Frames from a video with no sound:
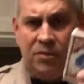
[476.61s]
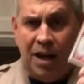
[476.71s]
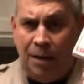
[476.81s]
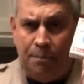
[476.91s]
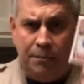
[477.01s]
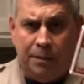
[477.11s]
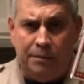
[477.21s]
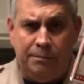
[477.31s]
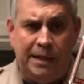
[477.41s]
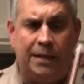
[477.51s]
a
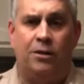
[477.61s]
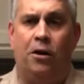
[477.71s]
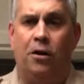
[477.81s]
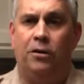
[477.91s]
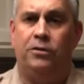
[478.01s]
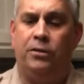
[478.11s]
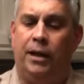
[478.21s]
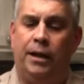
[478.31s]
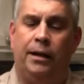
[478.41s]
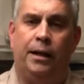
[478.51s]
deck of cards
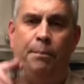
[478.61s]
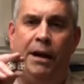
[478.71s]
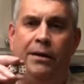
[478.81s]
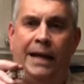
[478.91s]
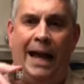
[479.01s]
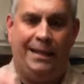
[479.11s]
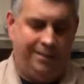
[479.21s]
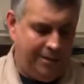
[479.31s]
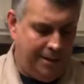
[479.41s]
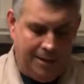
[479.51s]
and a pair of dice.